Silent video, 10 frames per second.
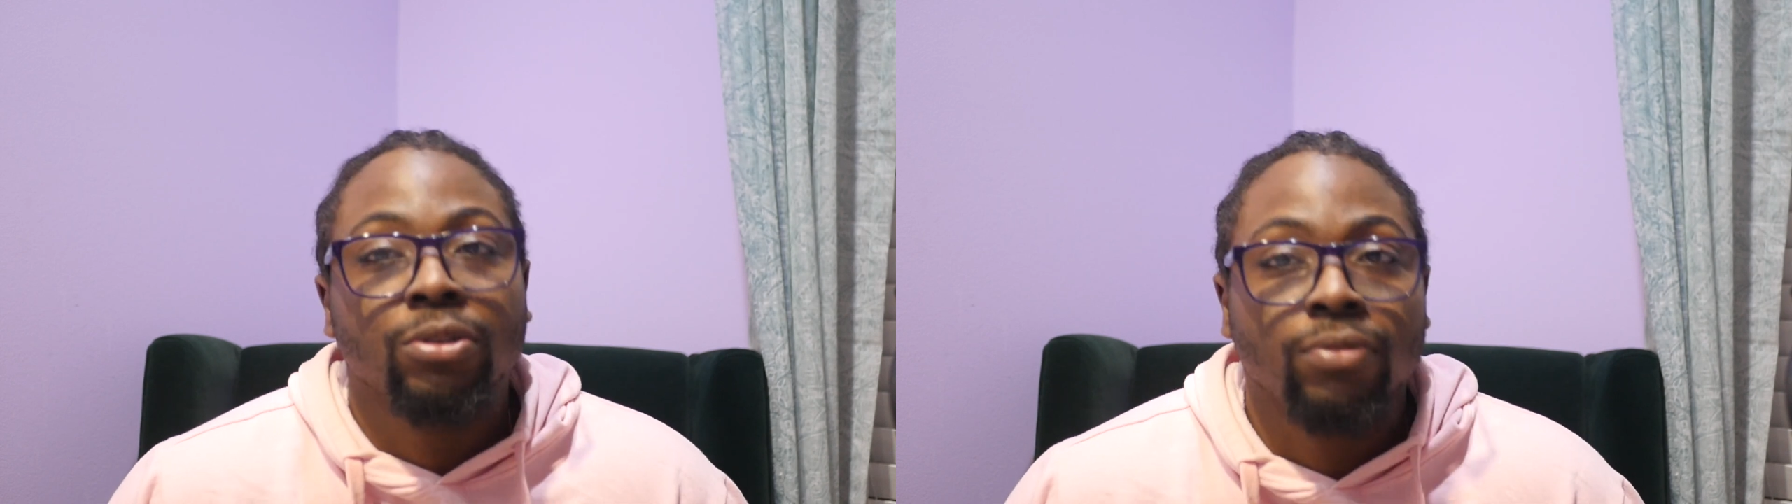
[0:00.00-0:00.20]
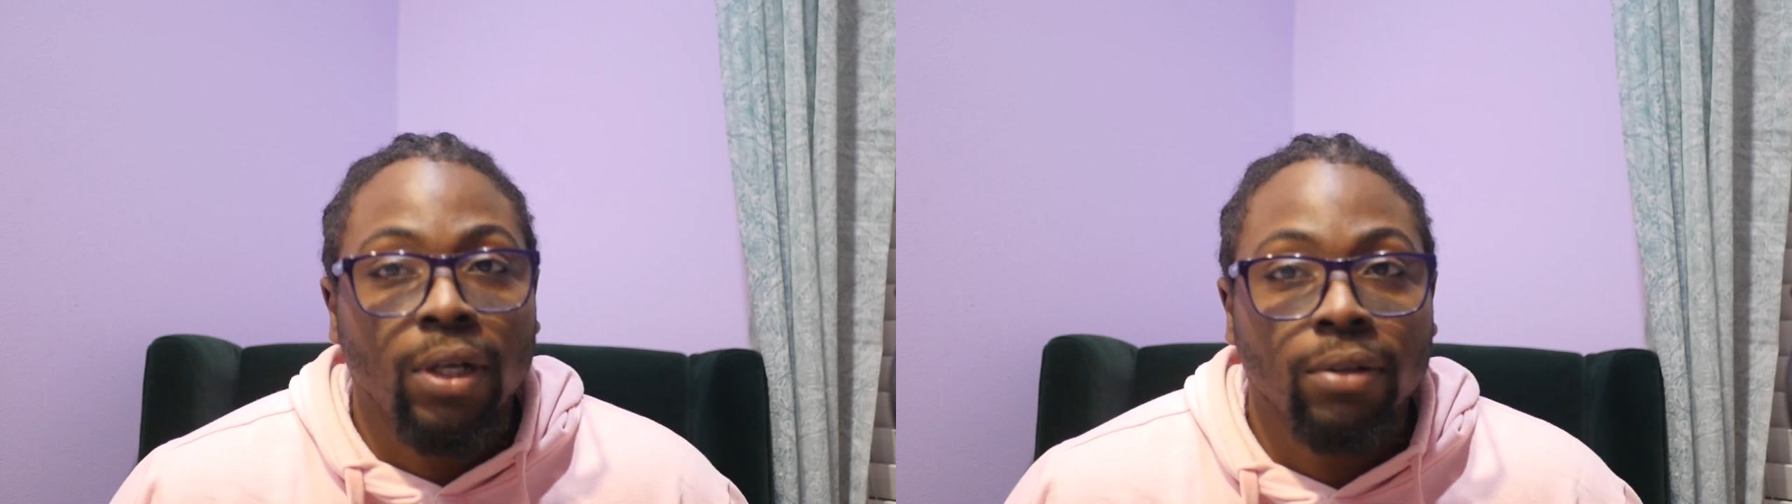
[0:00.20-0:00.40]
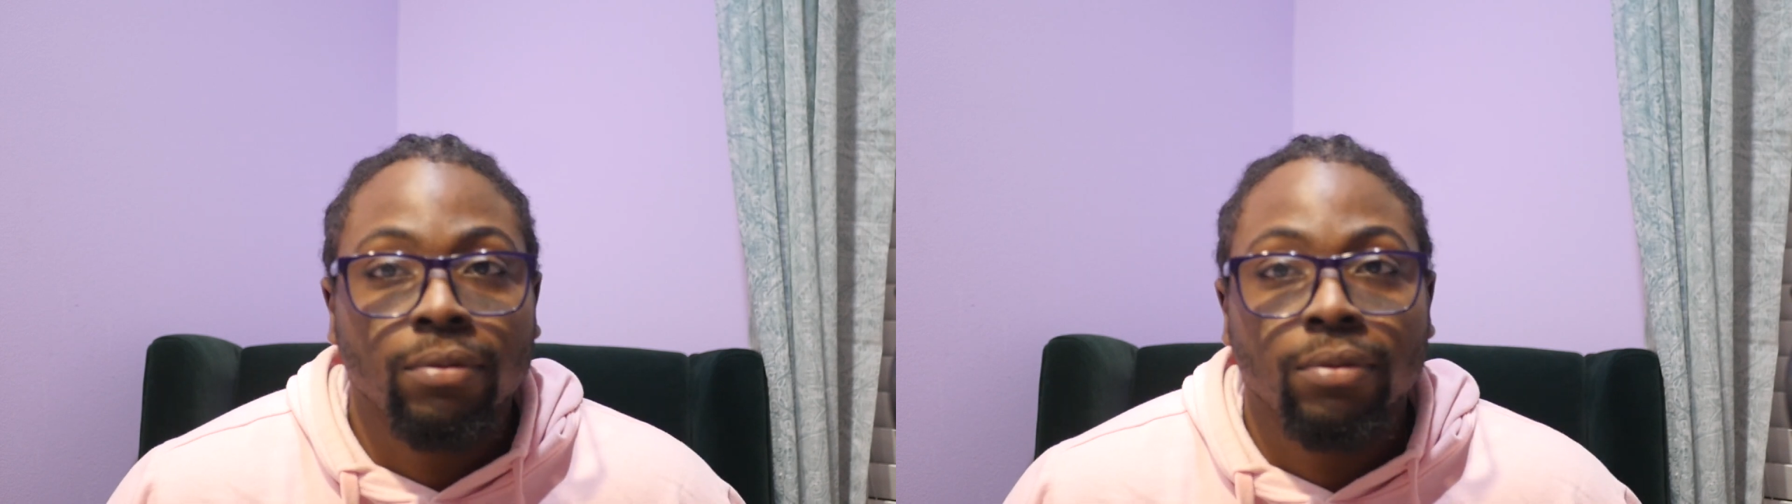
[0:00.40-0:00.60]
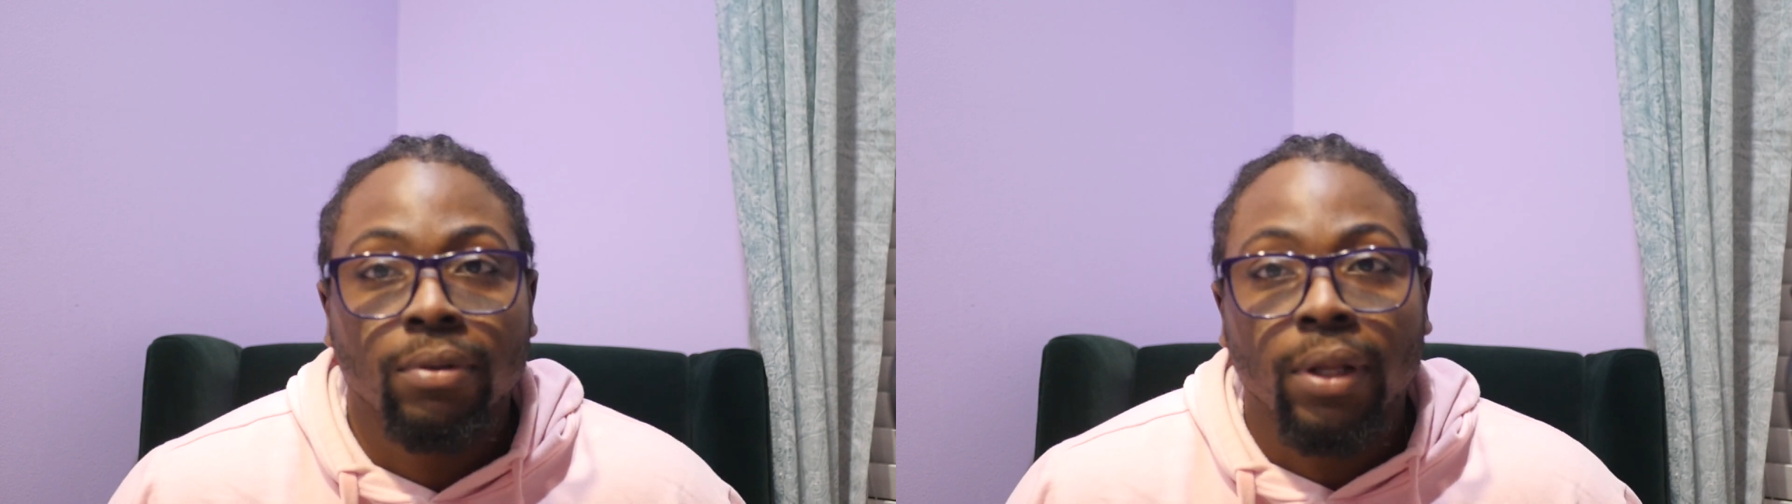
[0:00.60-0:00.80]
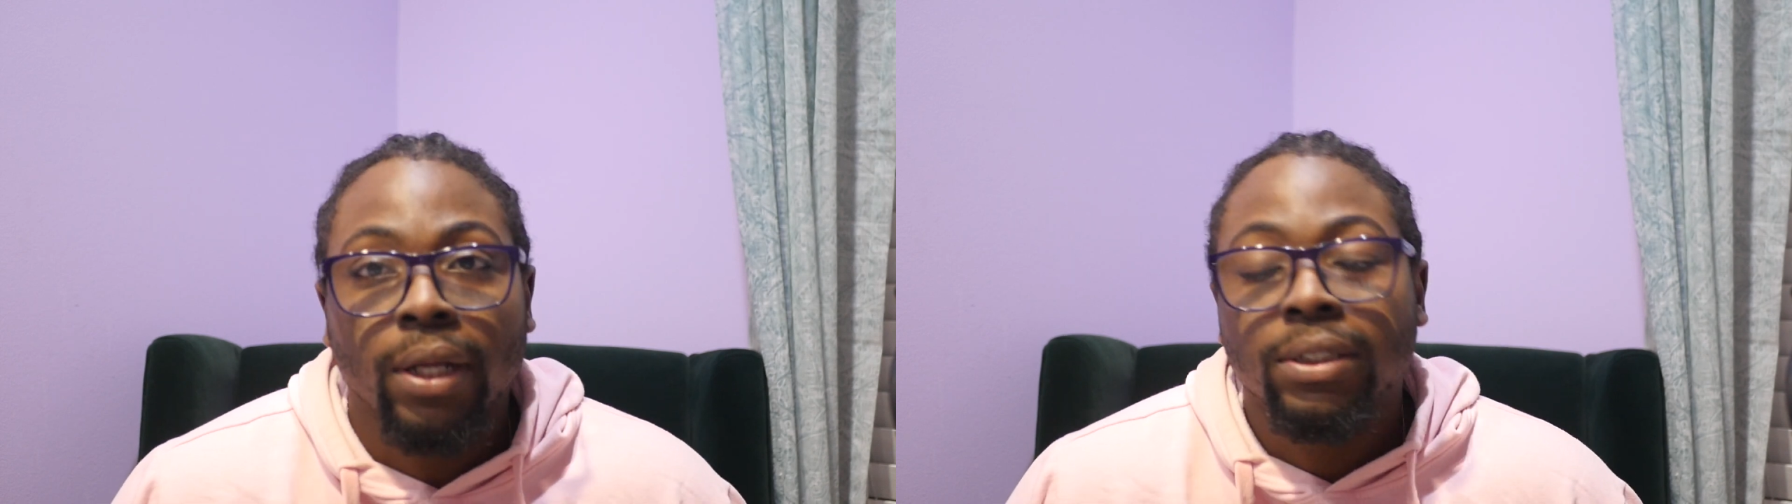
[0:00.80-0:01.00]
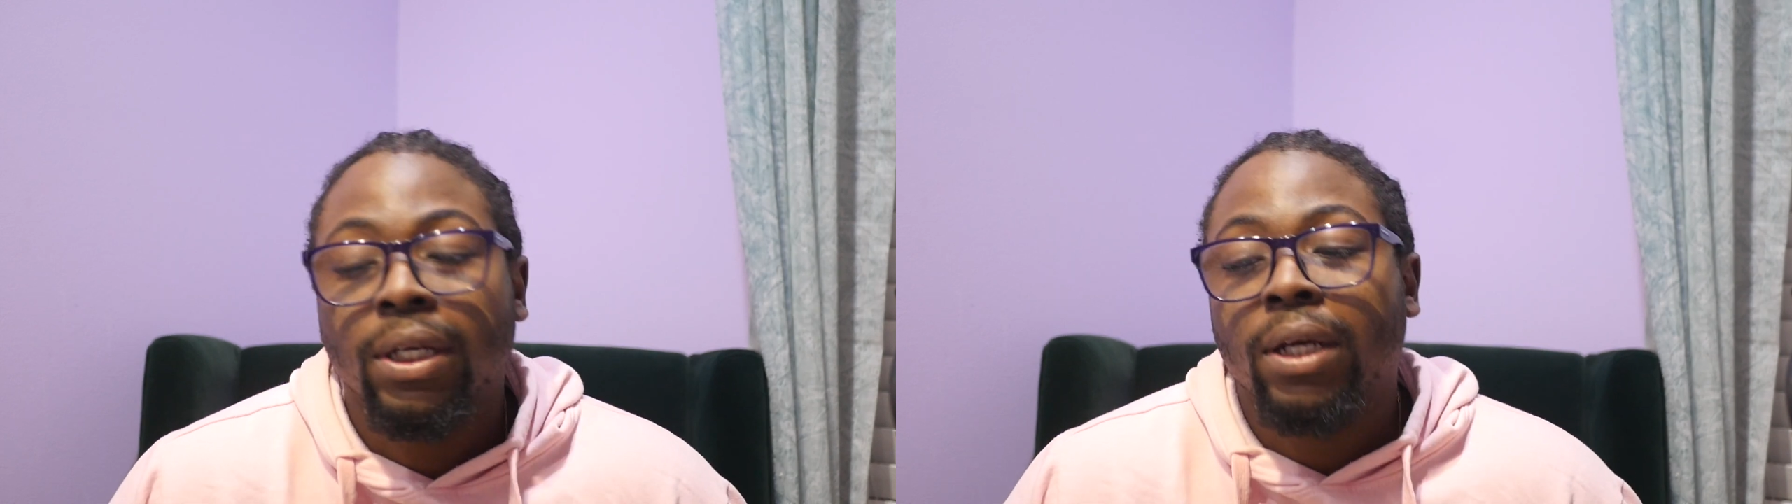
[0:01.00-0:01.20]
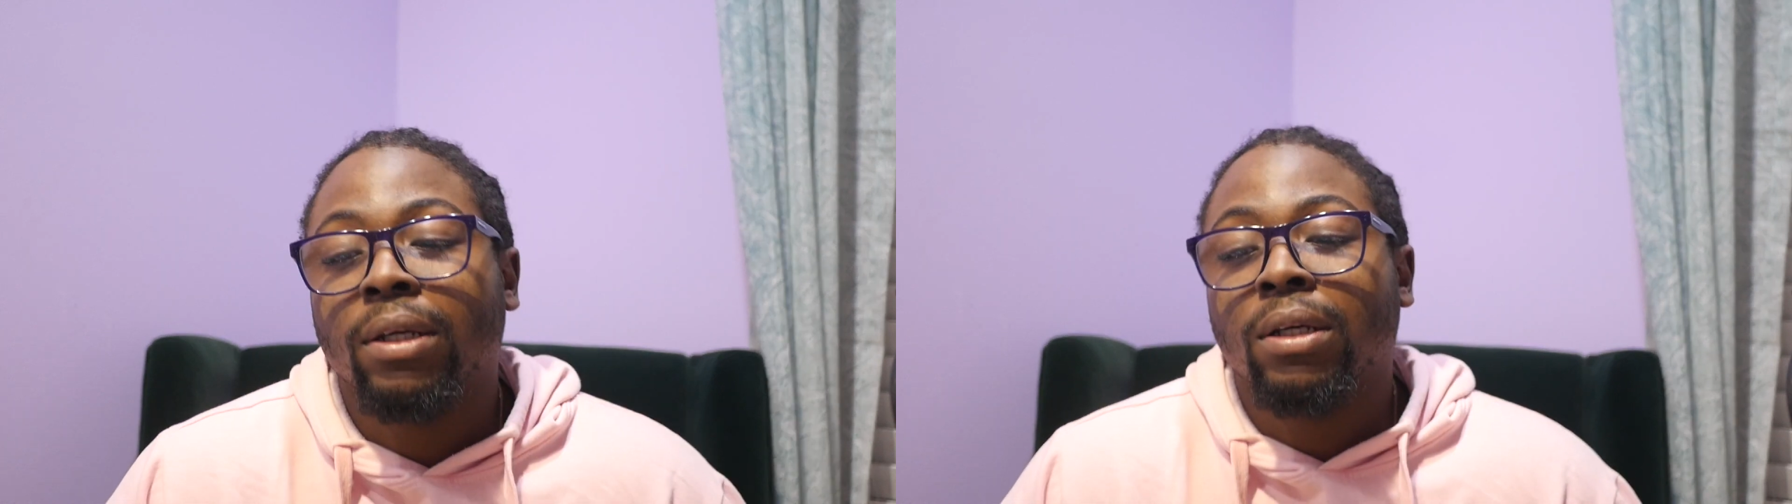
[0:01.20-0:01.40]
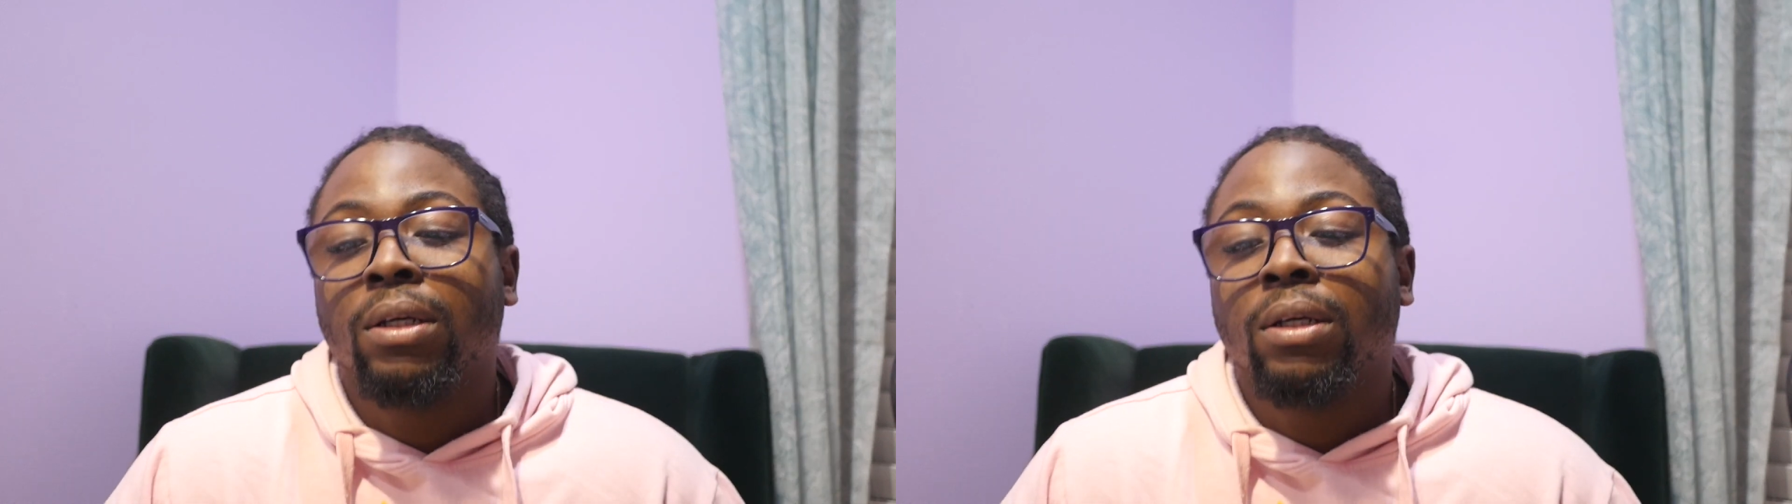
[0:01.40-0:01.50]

survive that tank.